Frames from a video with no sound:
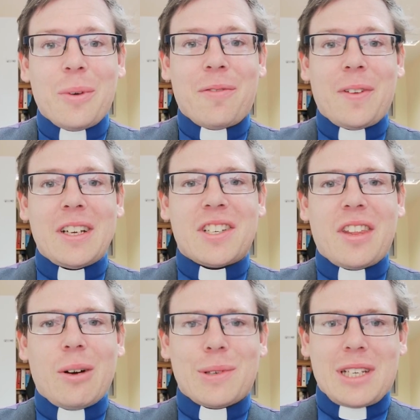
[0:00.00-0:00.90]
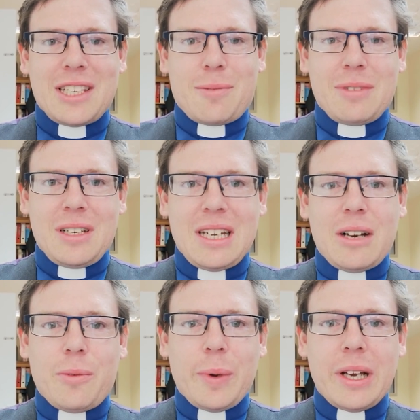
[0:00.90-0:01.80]
We've finished the Old Testament
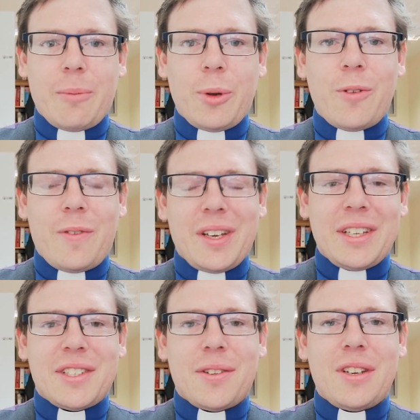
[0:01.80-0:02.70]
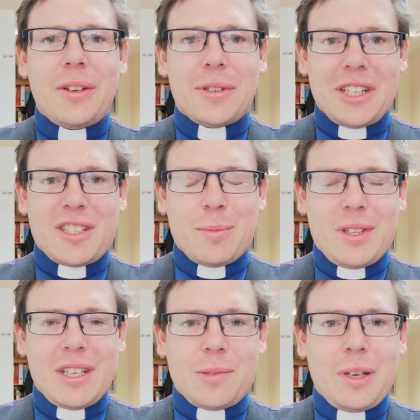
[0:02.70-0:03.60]
now and we're going to move into the New
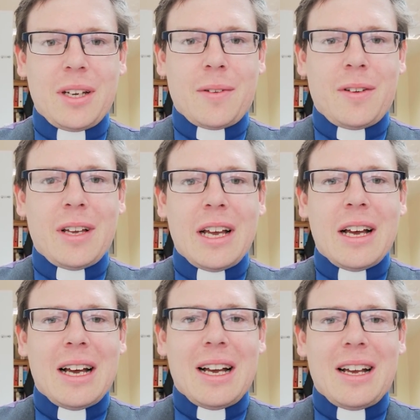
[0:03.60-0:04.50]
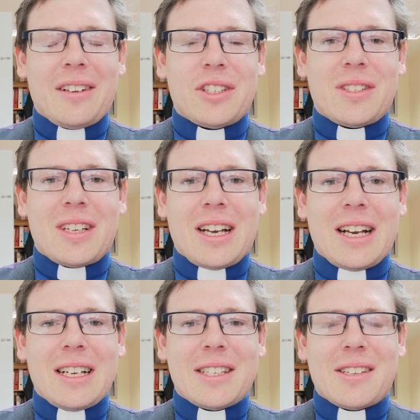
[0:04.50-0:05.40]
Testament this week. And just
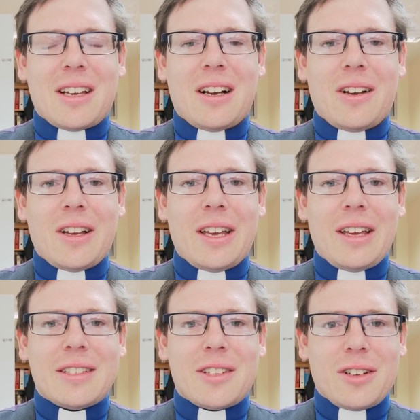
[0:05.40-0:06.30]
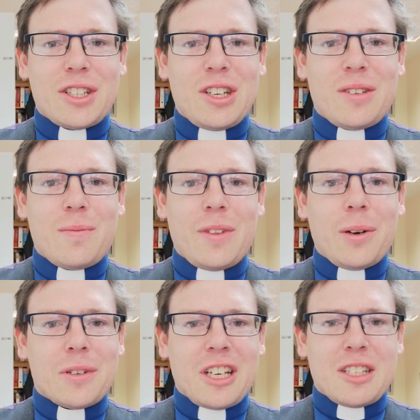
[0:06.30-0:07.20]
as I started
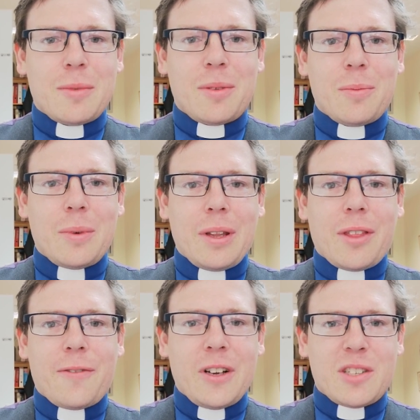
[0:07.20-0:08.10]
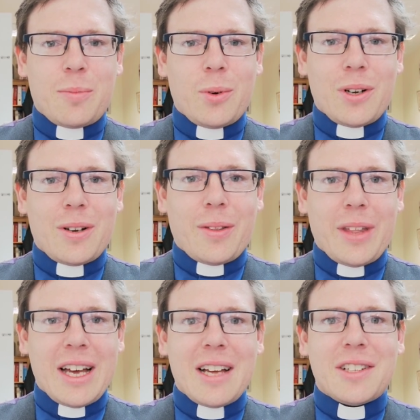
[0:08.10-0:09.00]
the Old Testament with the first
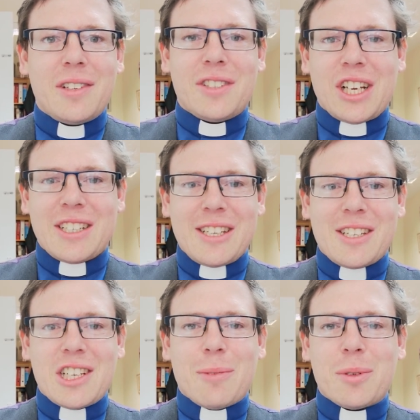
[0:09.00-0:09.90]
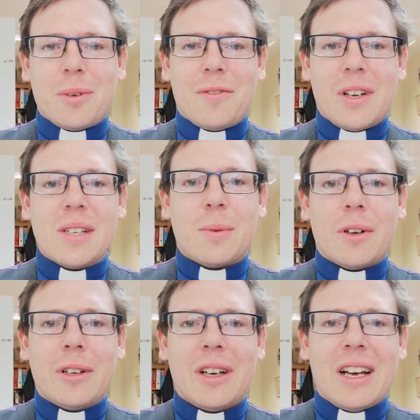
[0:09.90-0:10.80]
book there, Genesis chapter 1, verse
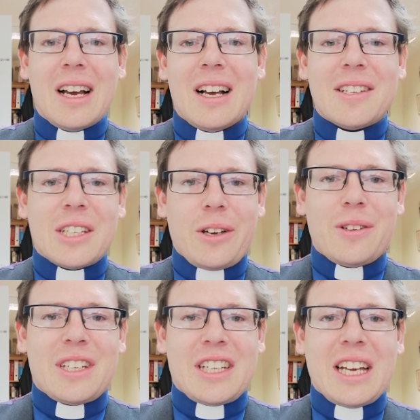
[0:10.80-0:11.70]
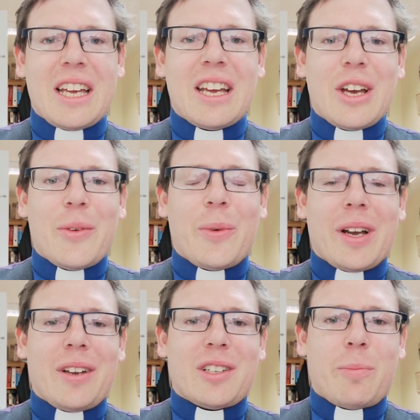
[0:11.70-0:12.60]
1, so today
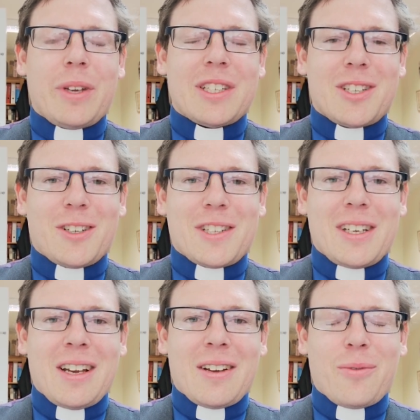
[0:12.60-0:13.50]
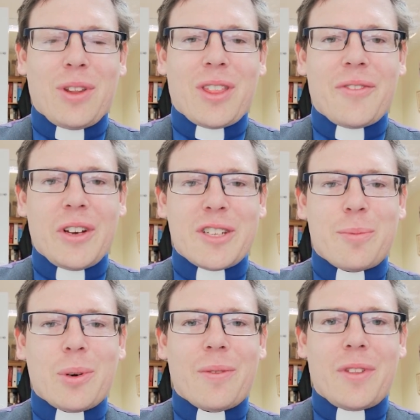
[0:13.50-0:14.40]
we're going to be starting with the
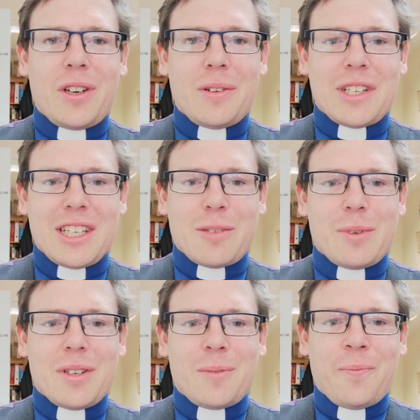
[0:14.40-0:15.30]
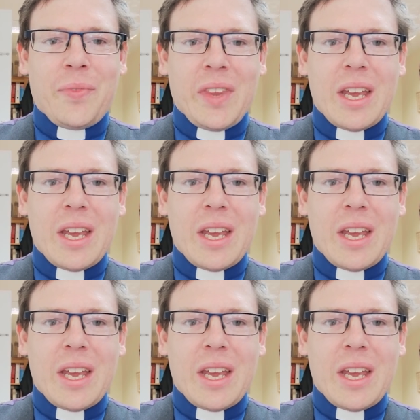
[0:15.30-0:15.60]
first book of the New Testament.